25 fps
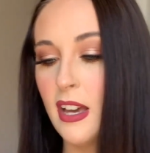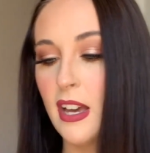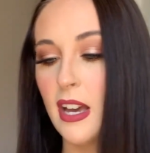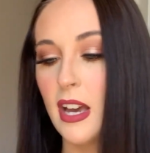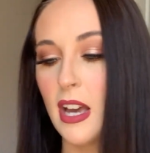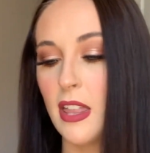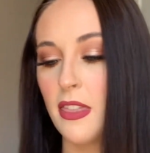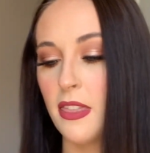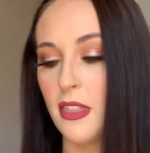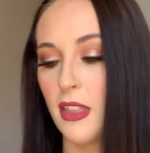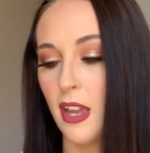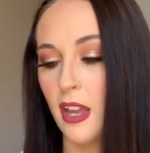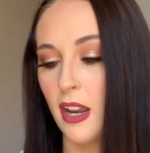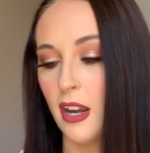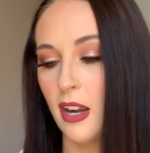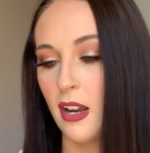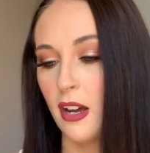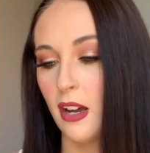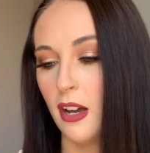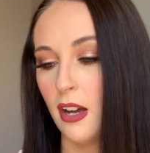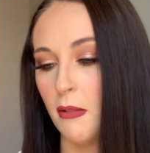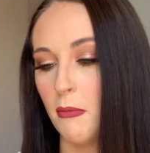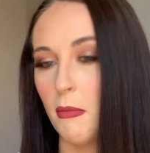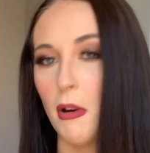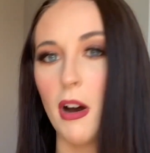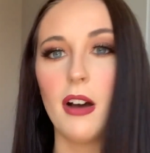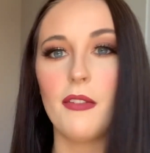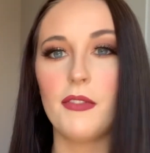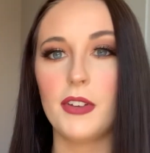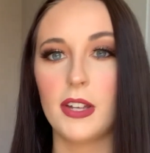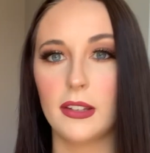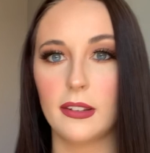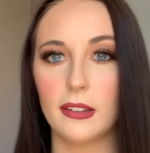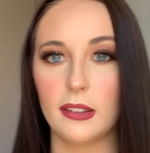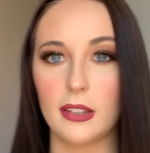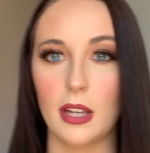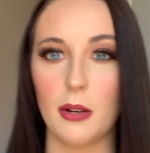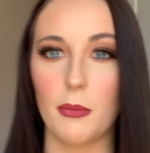And then
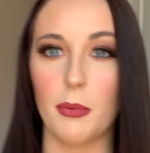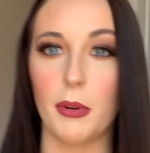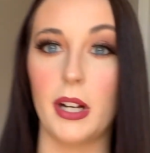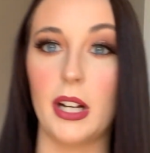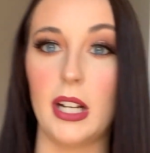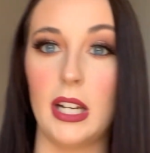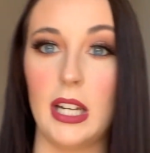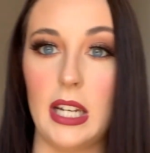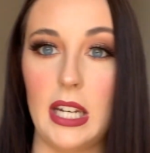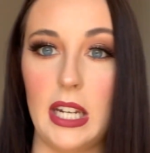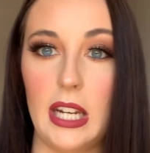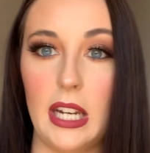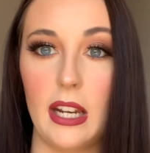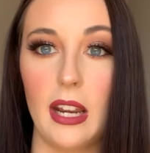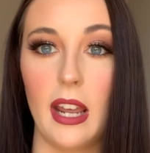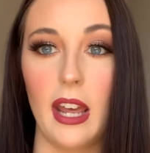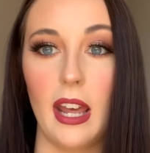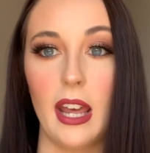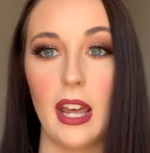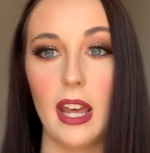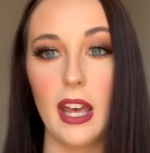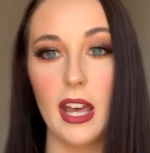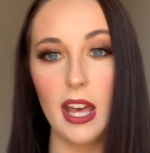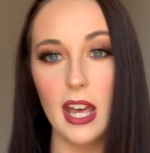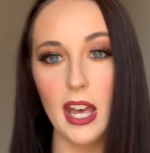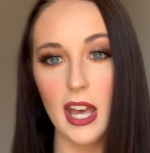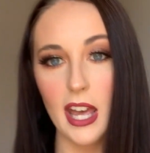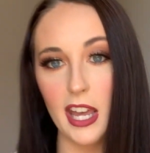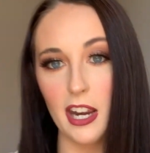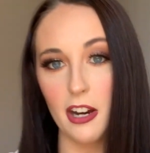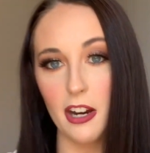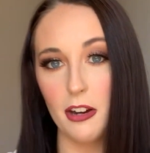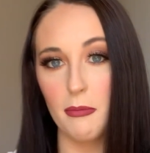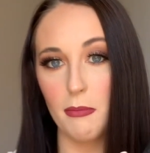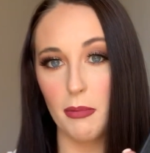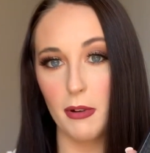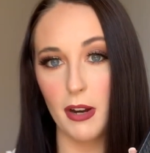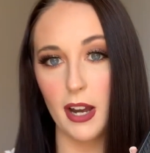obviously we're gonna need a
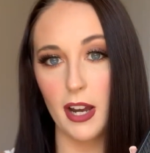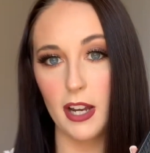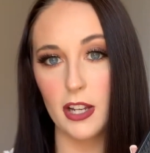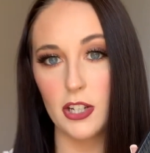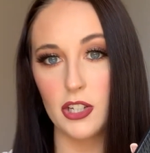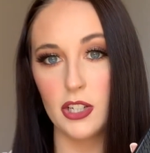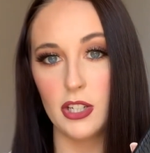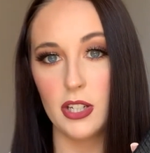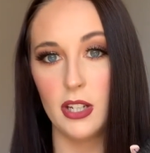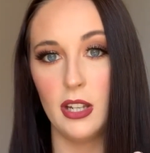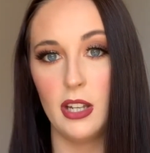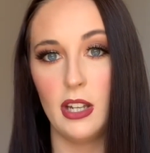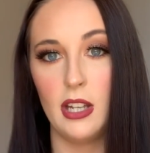hairbrush